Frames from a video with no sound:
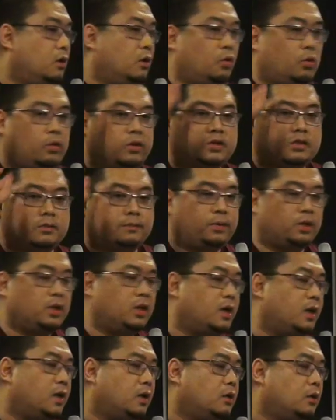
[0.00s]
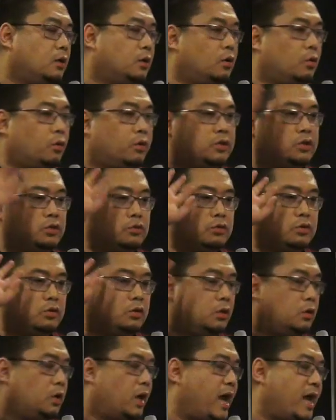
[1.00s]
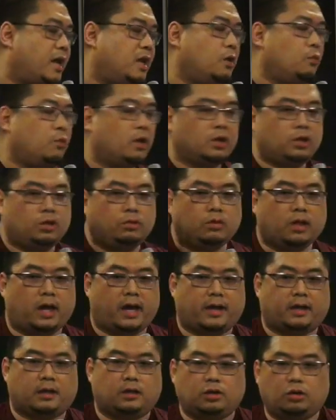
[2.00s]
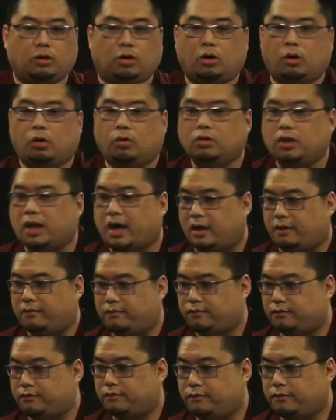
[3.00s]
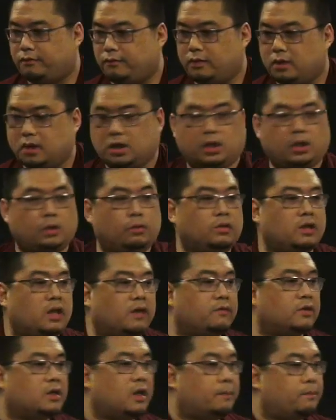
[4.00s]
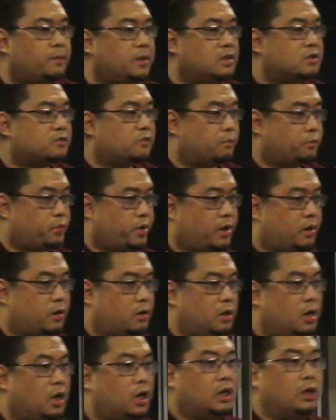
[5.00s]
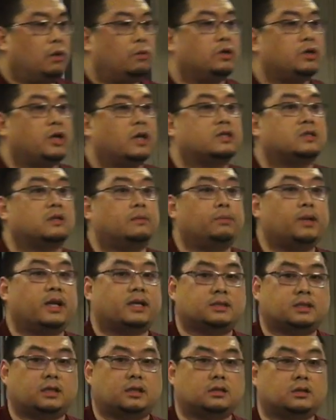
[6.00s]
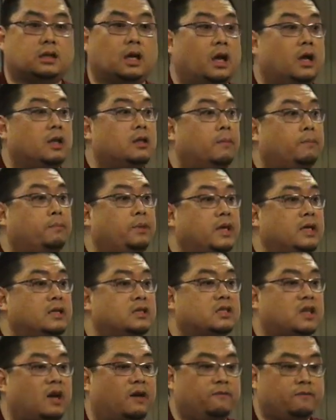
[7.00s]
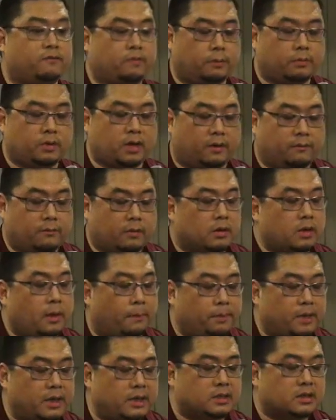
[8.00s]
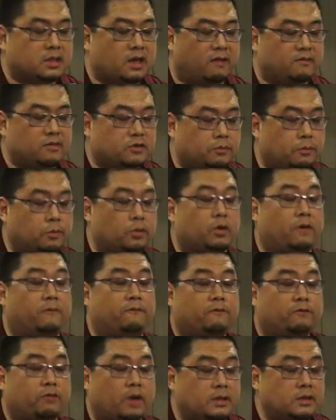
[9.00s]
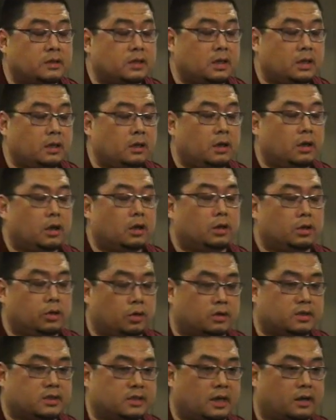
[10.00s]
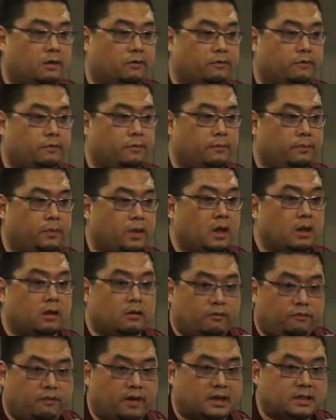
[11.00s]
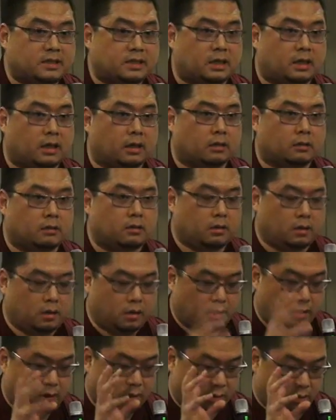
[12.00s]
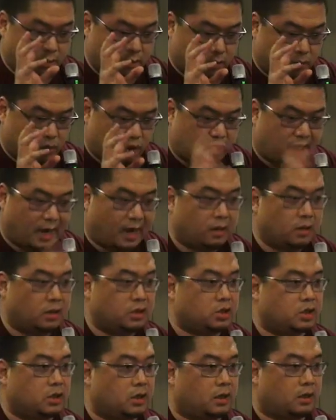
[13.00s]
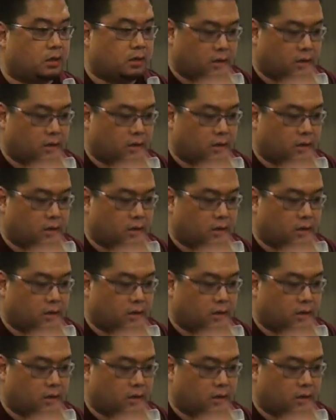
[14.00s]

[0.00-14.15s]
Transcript: or to Buddha or to anyone you like your whole life. You will never get peace from prayer. You will get some blessings. The peace comes from confronting yourself, facing it, challenging it,